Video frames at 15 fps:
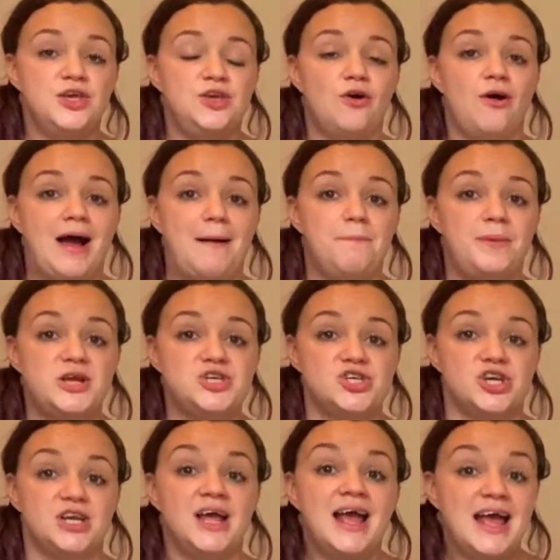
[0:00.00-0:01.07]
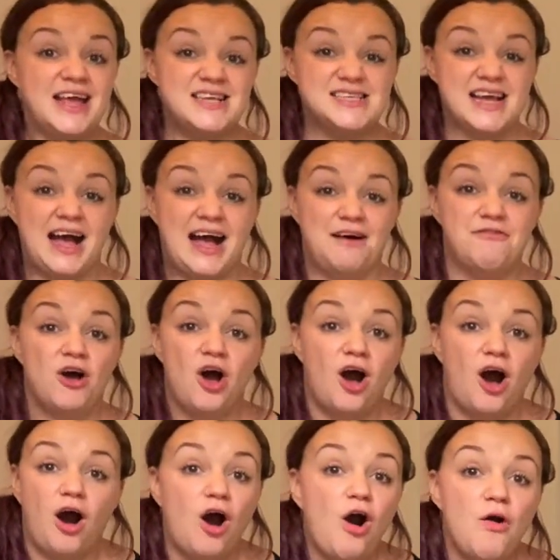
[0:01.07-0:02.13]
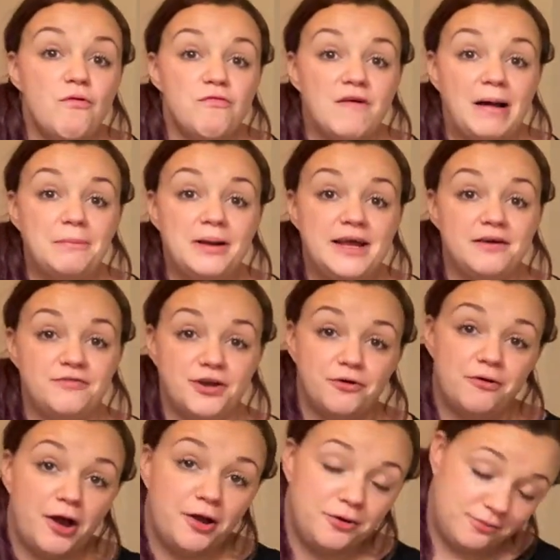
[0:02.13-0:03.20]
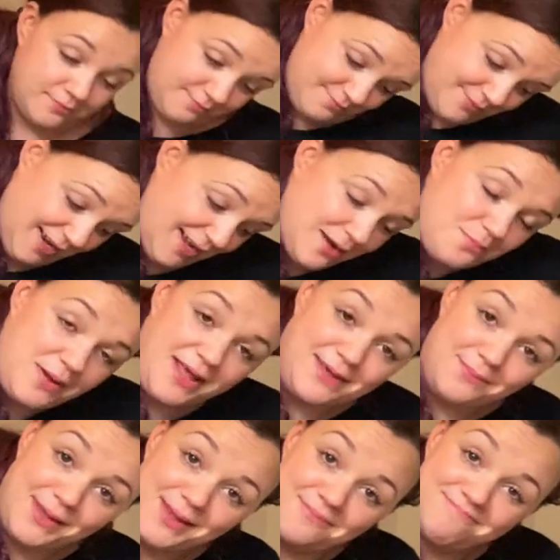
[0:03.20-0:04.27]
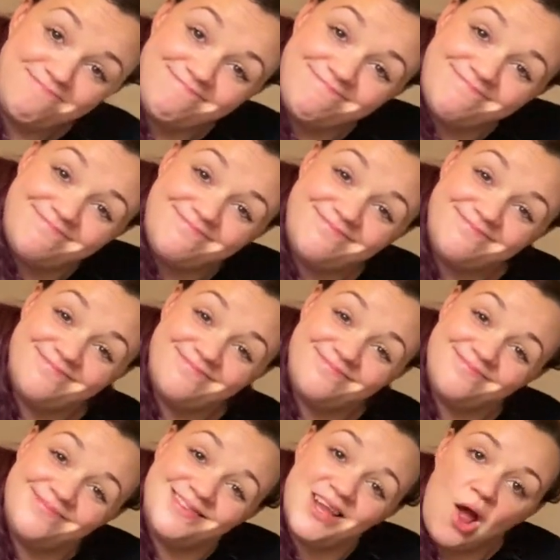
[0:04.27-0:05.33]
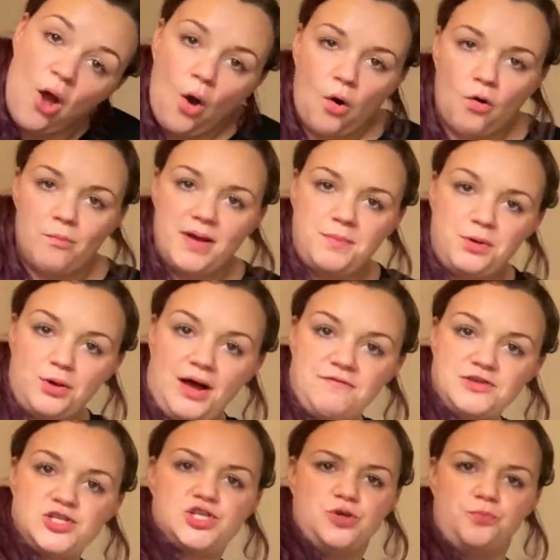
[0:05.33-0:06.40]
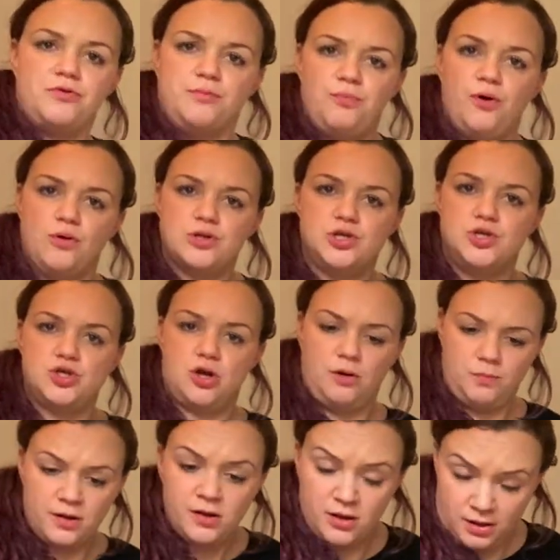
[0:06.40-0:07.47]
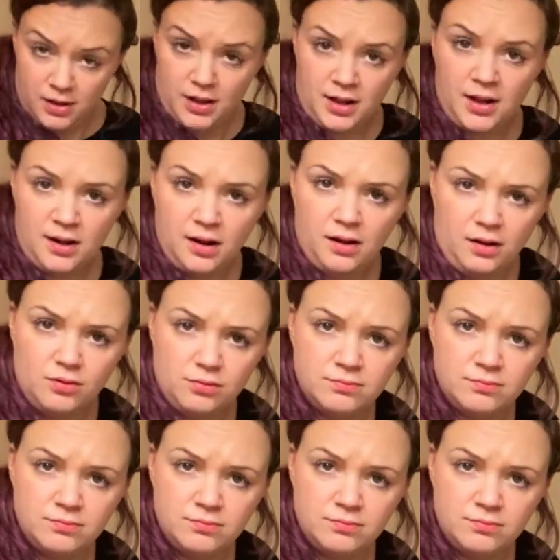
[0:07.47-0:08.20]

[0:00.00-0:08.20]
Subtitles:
your ambition is to have a whole family of your own, like a baby. Or maybe you have a super important job. Hello.